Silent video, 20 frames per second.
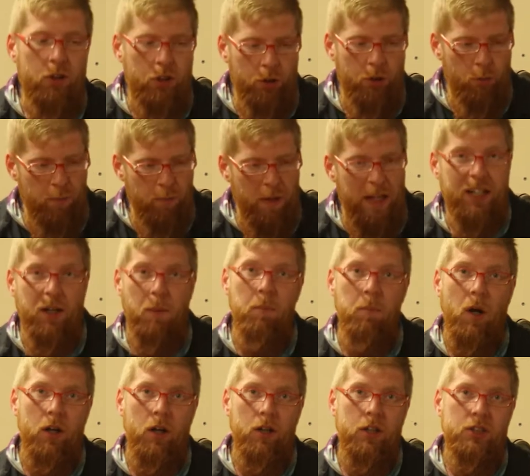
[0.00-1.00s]
You make a
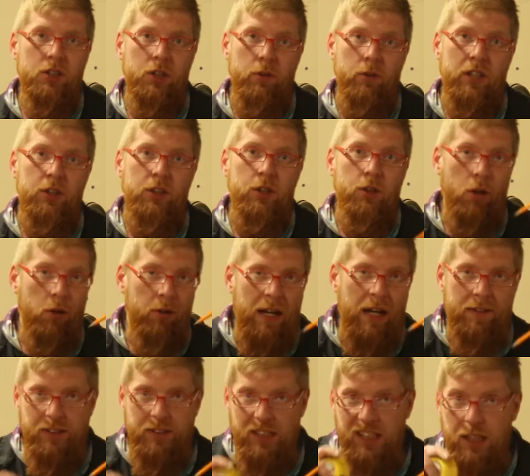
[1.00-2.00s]
mark so that you don't
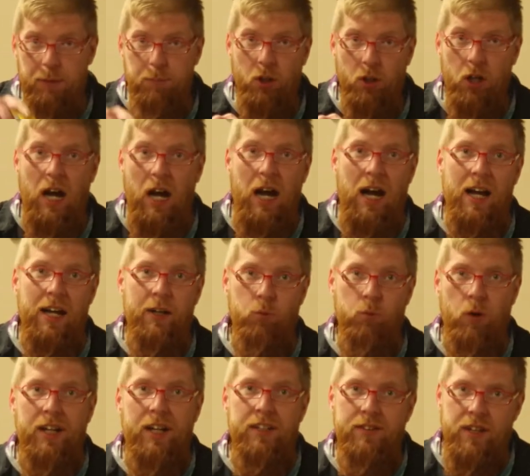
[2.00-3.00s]
have to keep your eye
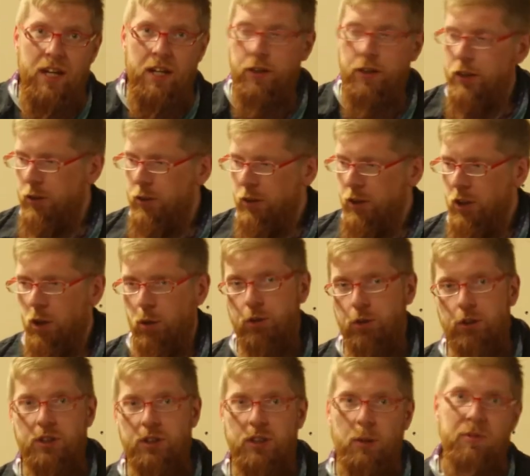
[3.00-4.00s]
right there. You can go
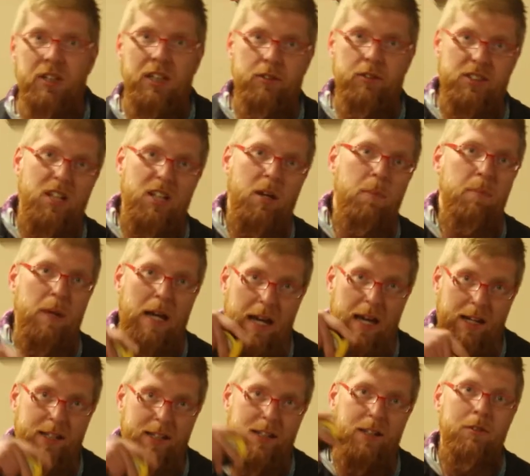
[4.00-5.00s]
do something else, come
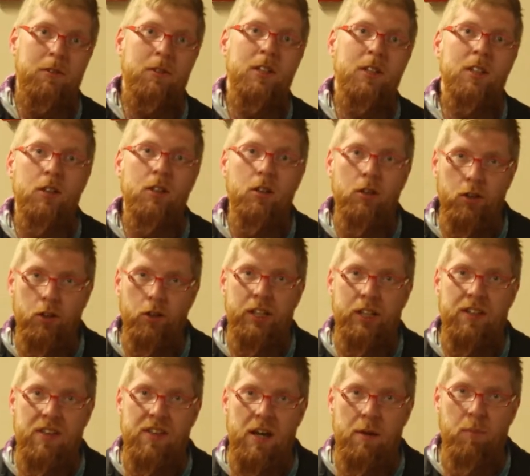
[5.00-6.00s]
back and look
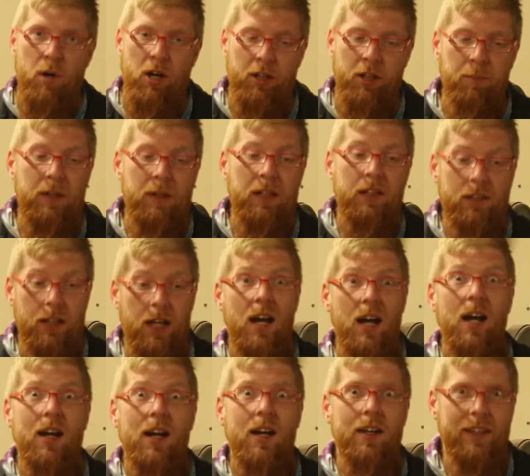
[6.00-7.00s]
at that mark and be like,
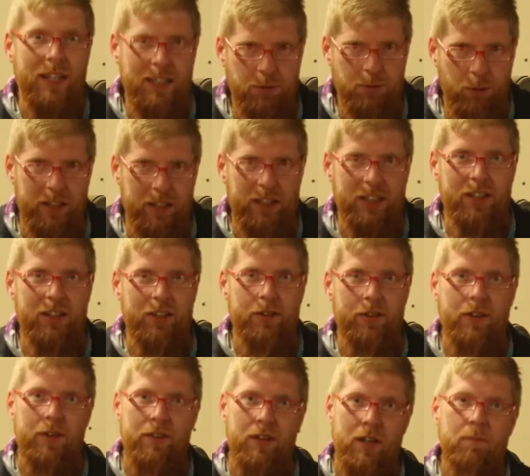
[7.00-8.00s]
that's where I need to do.
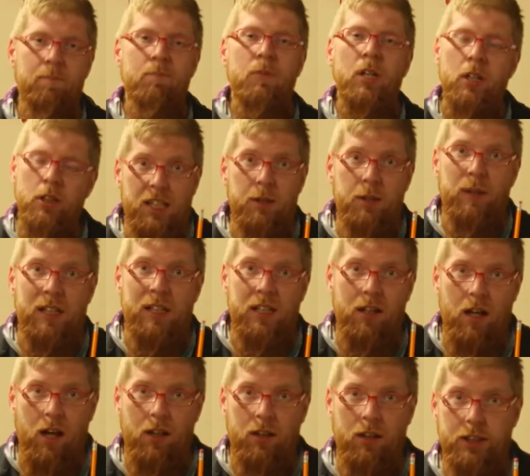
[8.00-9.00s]
Keeping
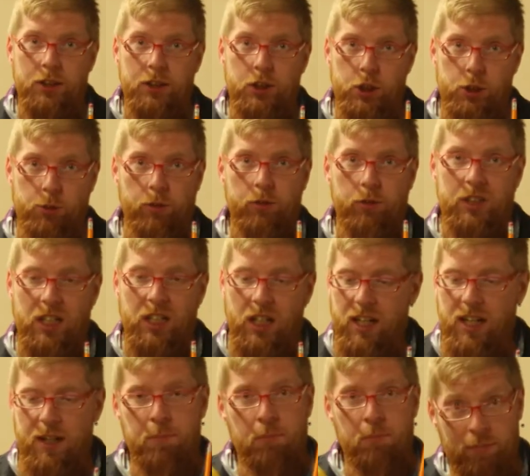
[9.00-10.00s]
knowledge through
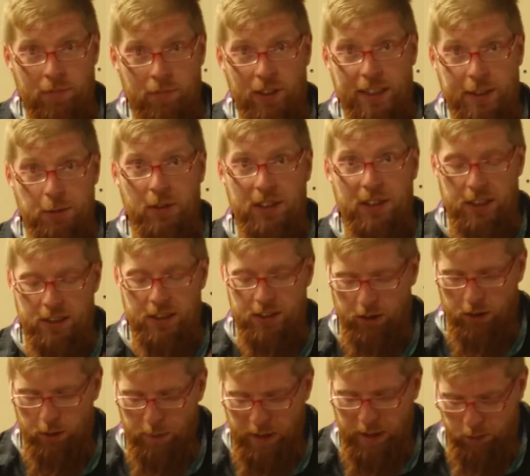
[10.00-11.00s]
time, that's what these
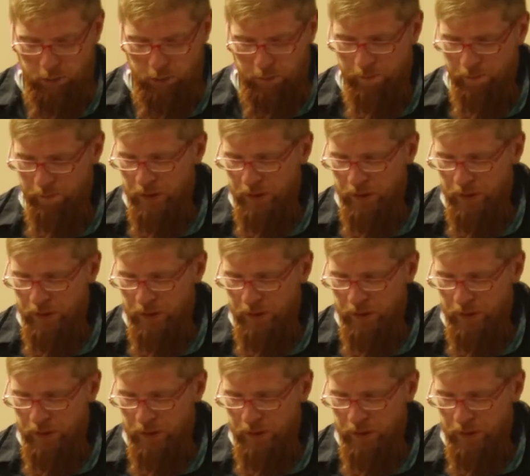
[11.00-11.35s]
are about.